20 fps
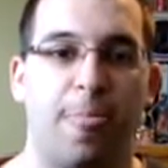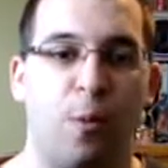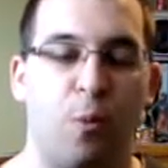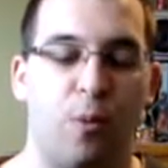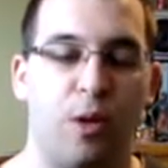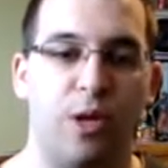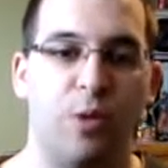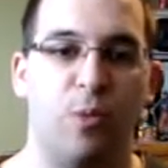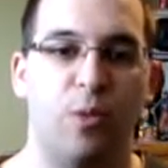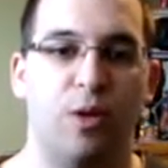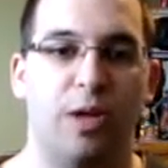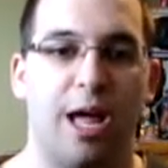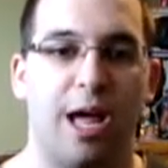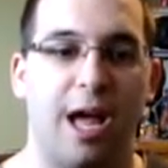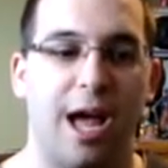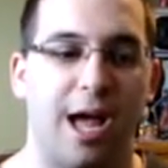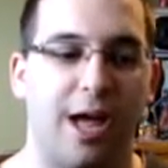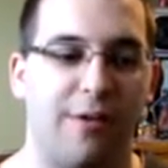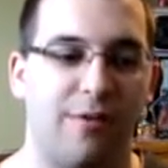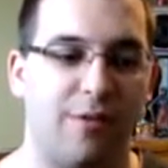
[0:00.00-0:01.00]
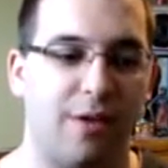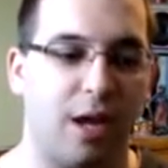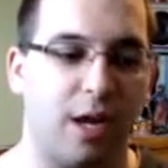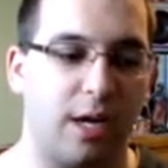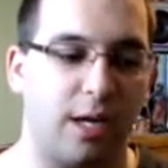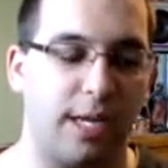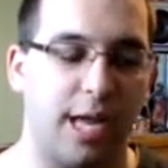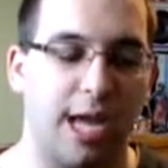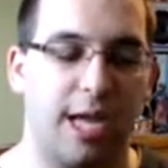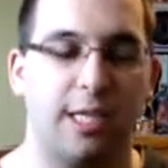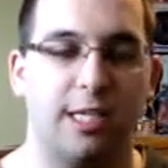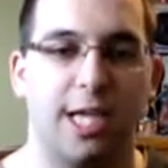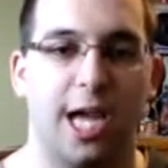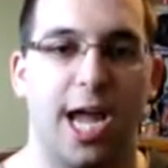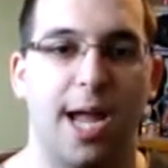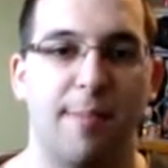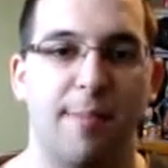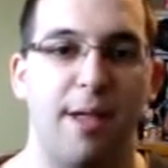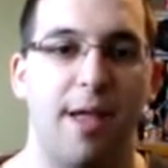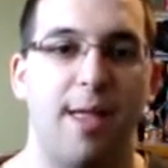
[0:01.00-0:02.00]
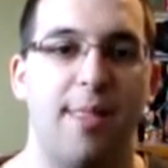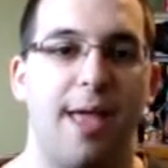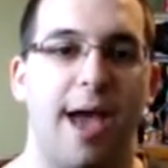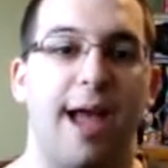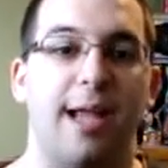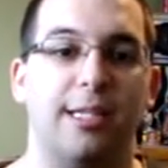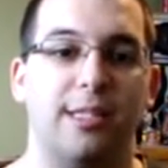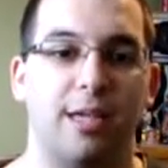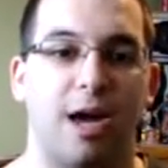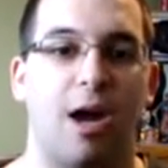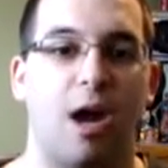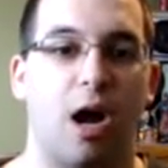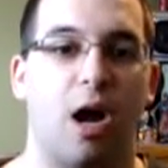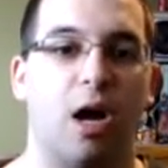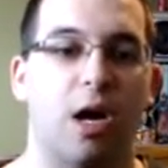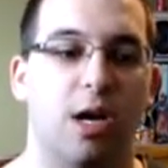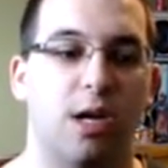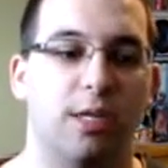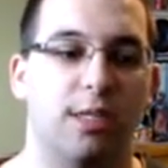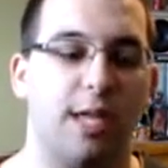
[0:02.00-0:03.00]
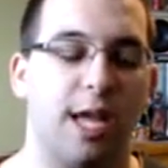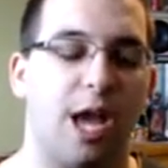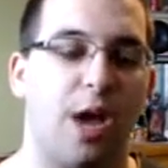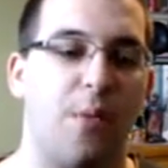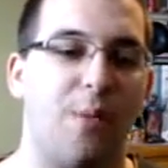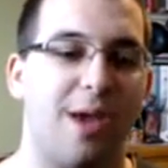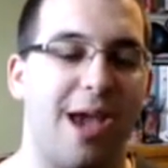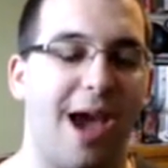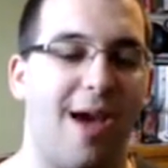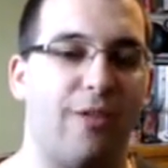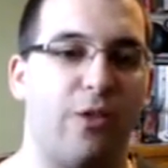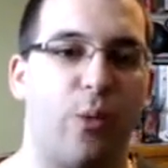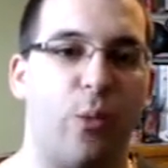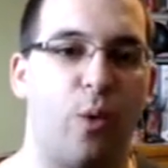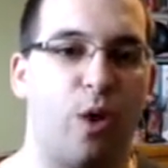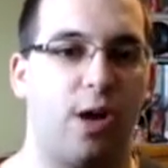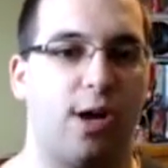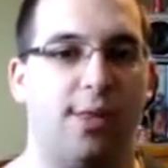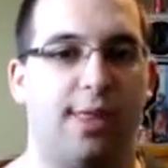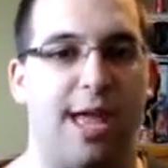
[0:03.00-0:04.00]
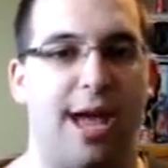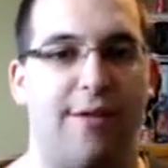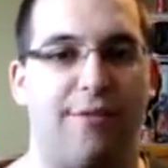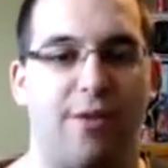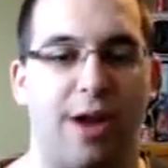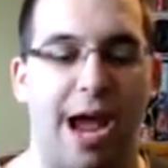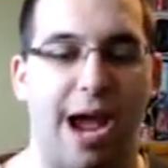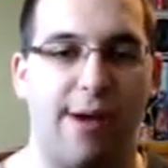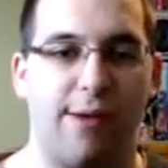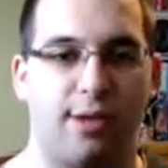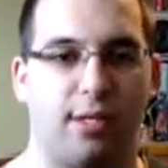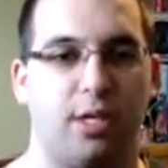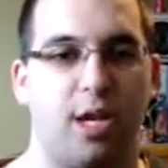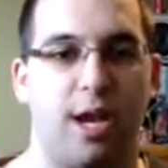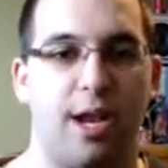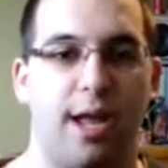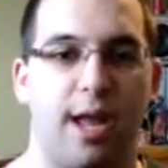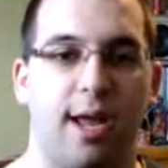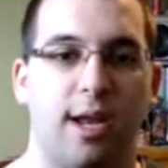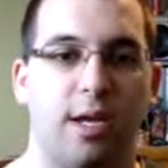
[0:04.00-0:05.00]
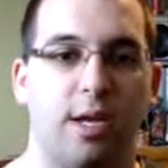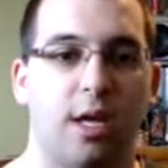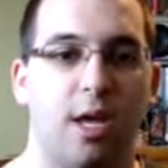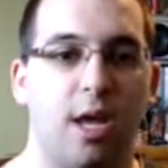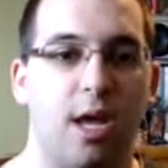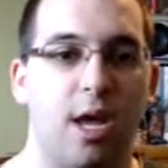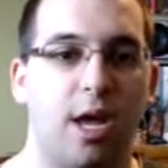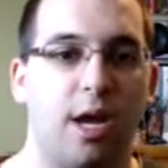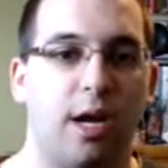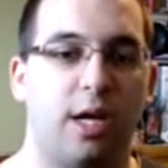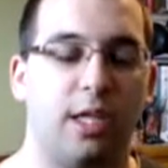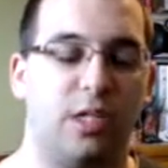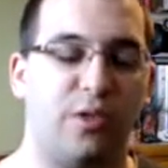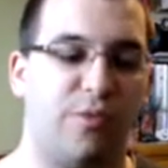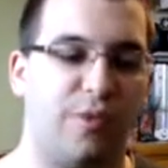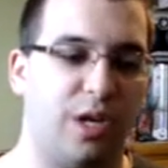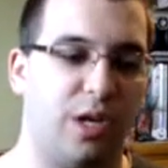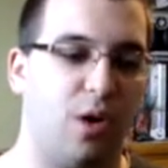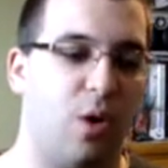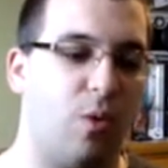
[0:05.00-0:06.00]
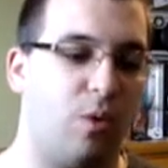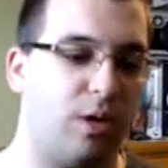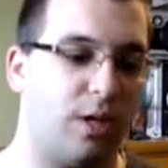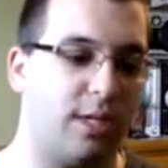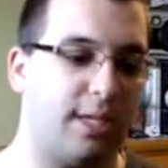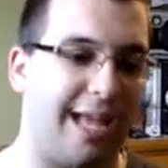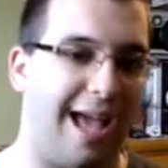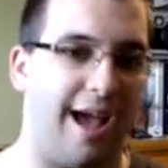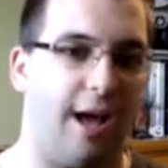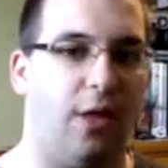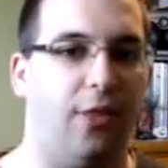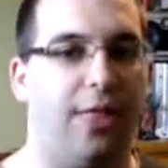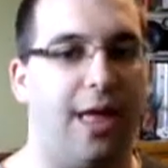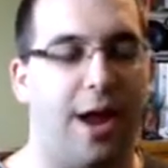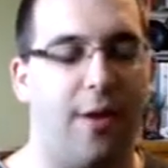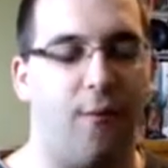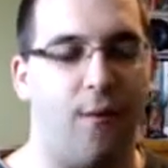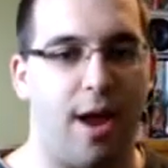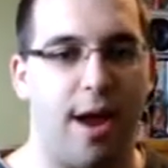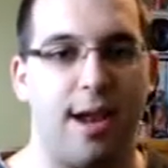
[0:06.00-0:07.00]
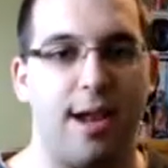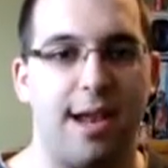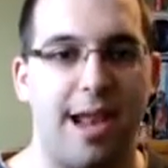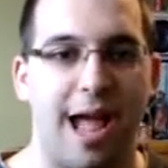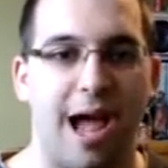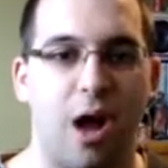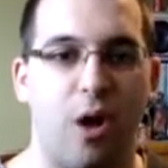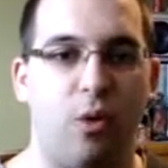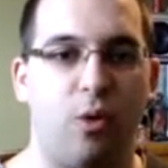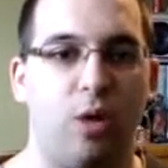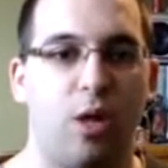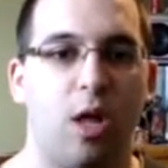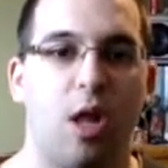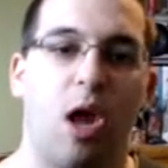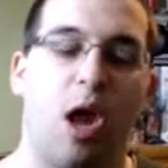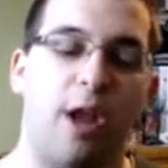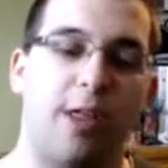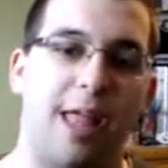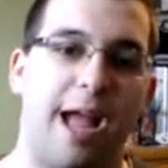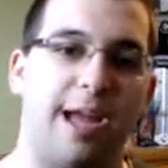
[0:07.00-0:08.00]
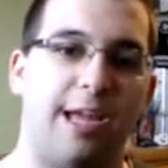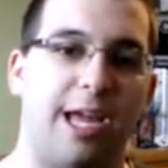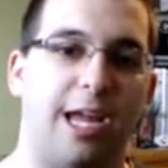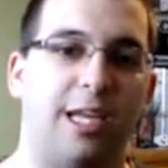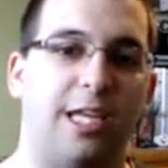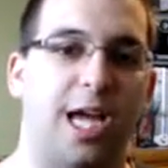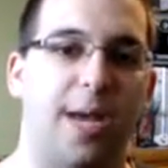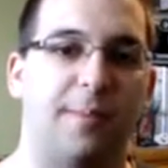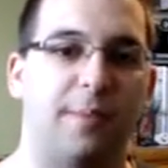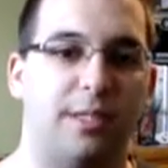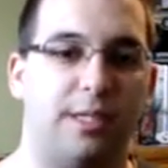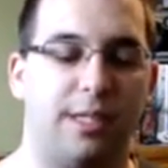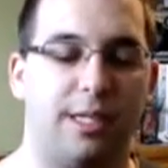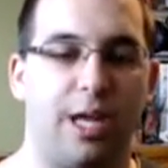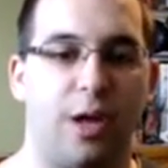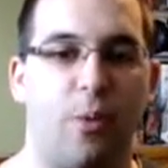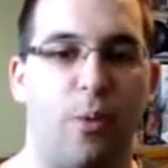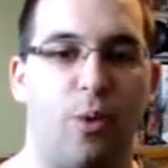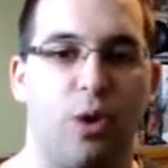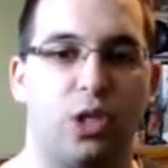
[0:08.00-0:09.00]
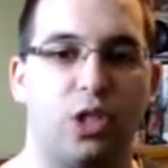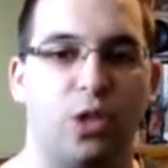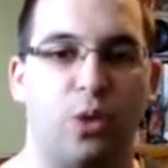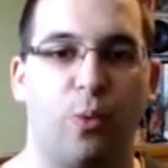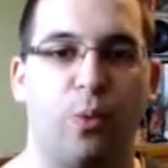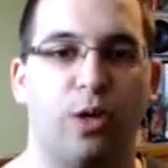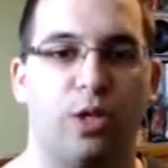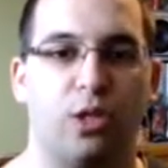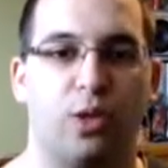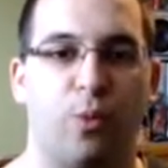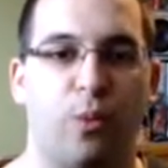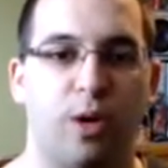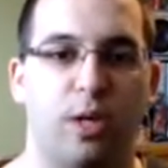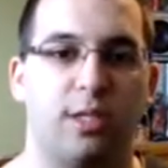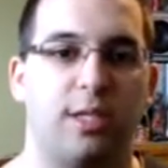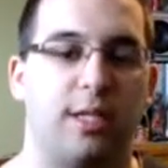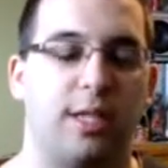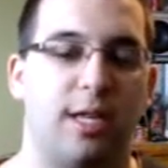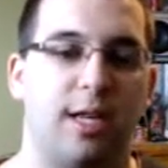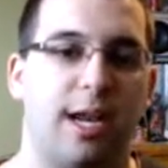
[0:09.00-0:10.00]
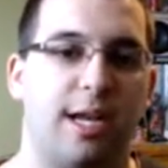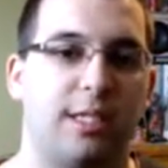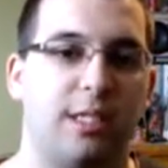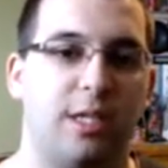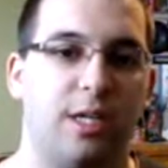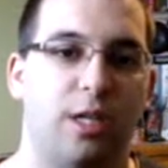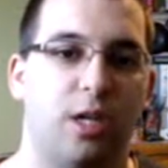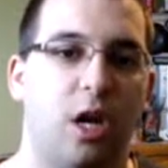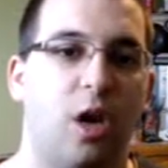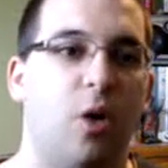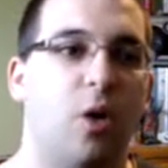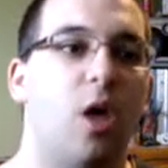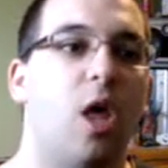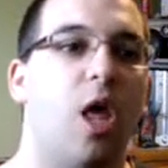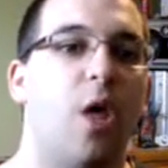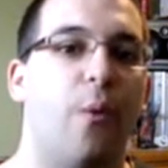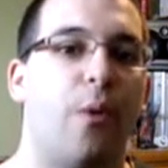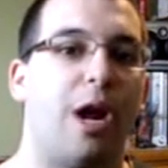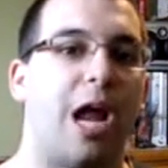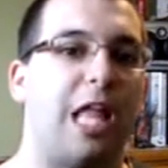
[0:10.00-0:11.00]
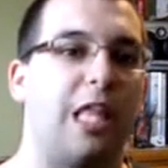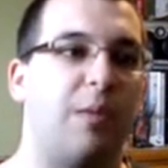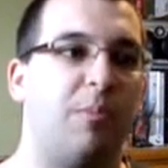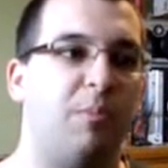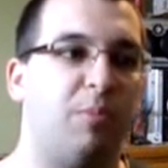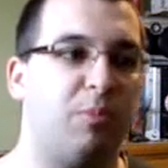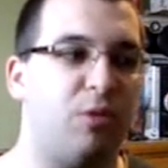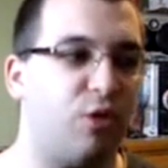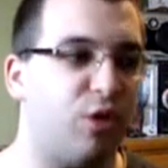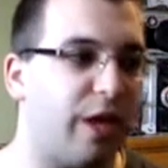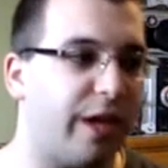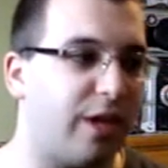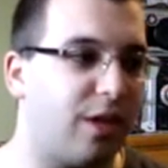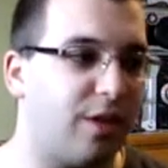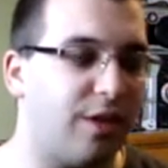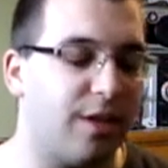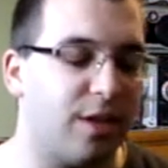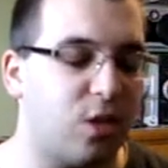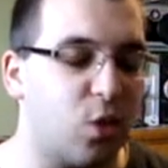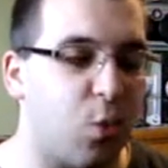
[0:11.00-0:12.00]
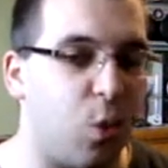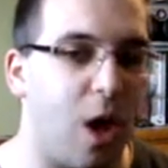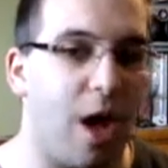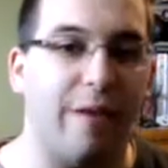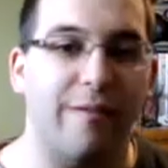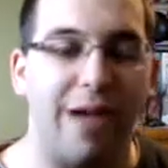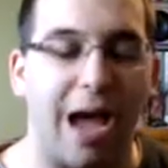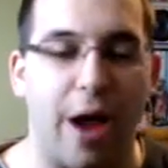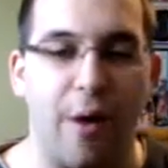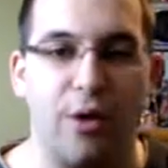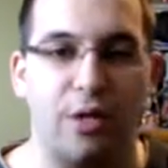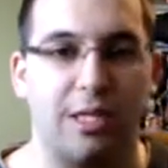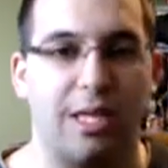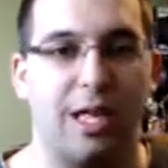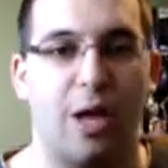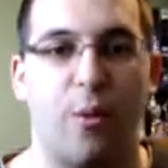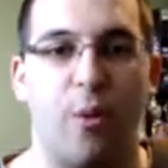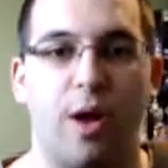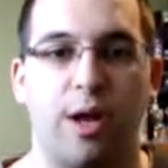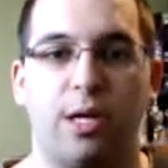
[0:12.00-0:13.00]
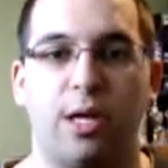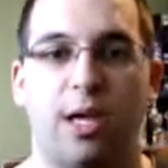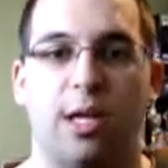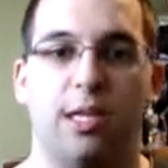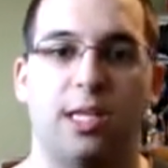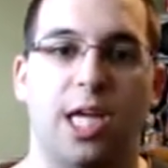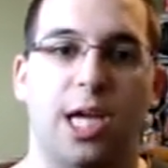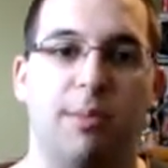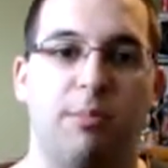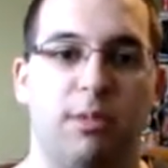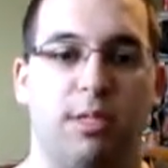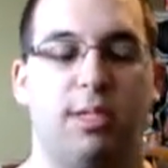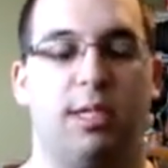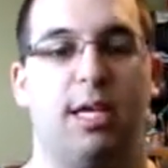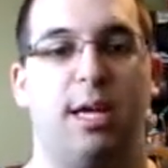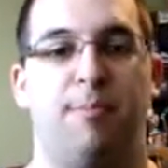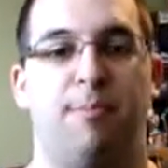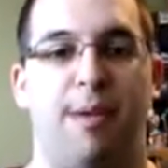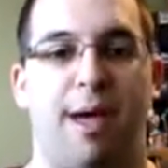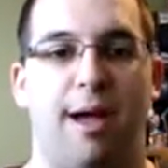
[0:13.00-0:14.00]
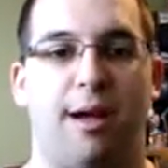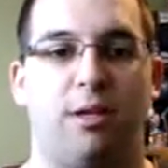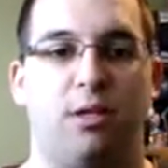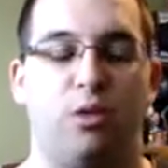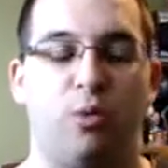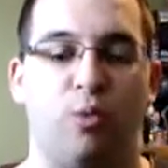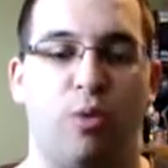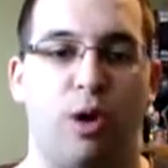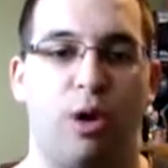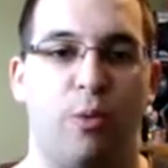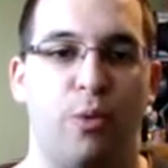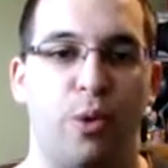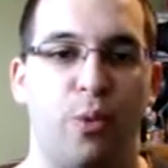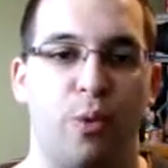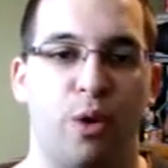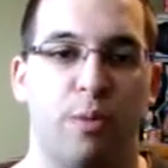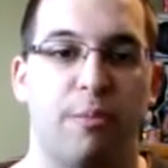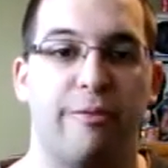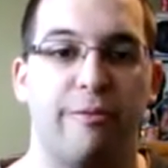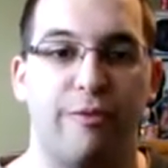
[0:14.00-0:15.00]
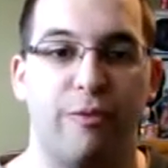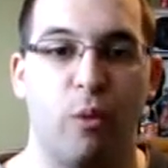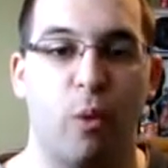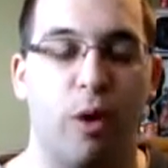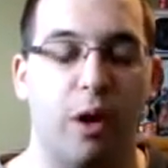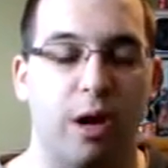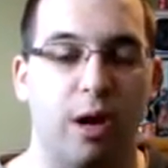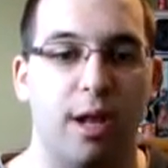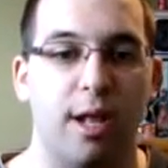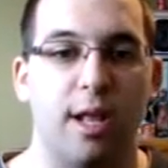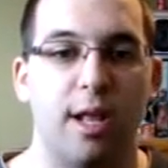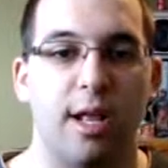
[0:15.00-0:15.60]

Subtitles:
we will have a game type that's not ours, and we have to work on that for hours on end. Because if we don't tackle that right now, that game type is going to get worse and worse and worse, and the next thing you know, we're going to have to do like 12 hours of that one game type just to get back to where we were before.